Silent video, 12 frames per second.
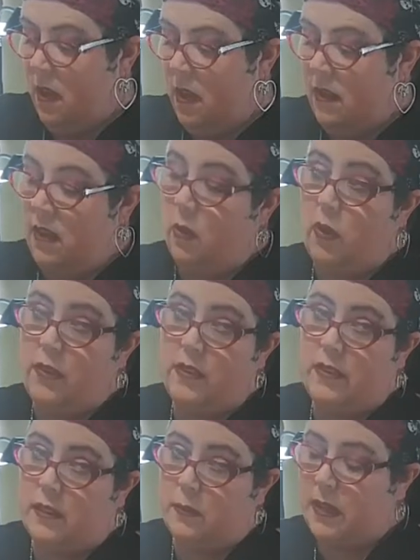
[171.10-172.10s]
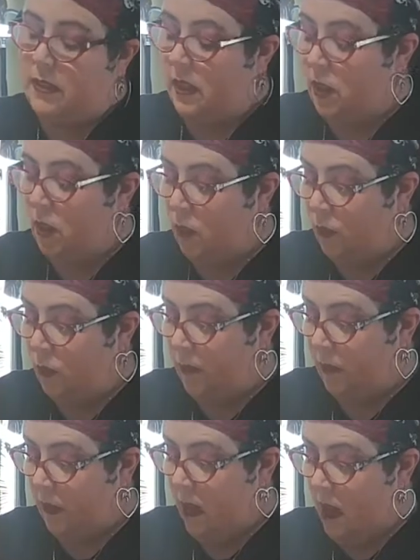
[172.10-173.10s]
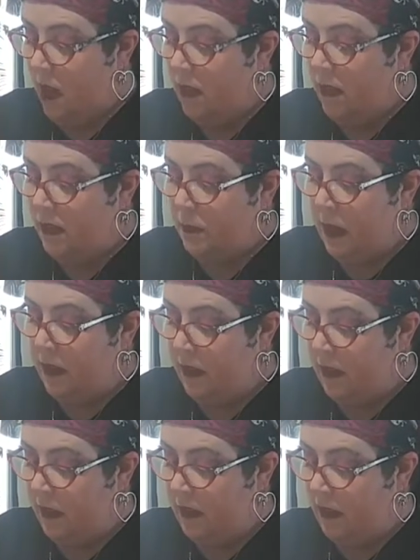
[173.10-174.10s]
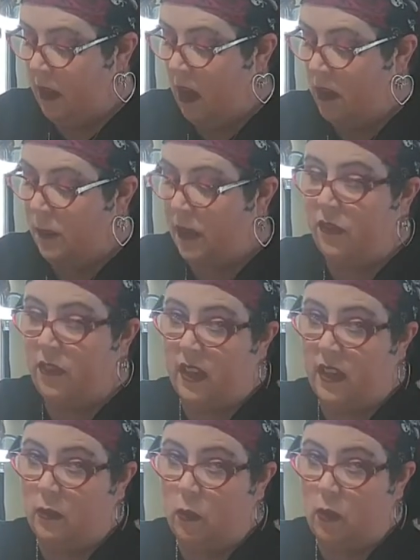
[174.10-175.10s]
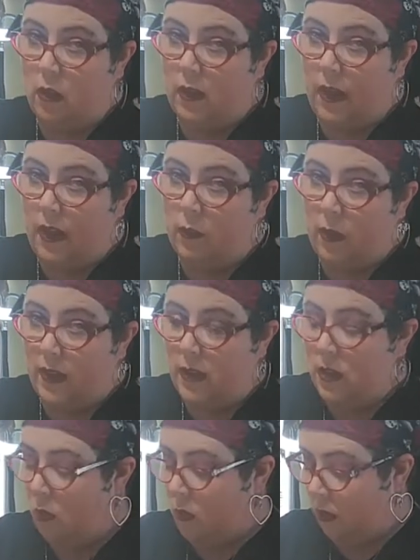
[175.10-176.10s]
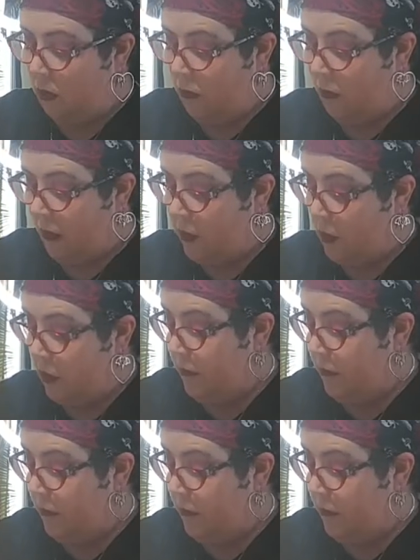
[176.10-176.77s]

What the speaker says: Now while this is messy too, this method doesn't cause me to fling egg white and yolk all over the kitchen.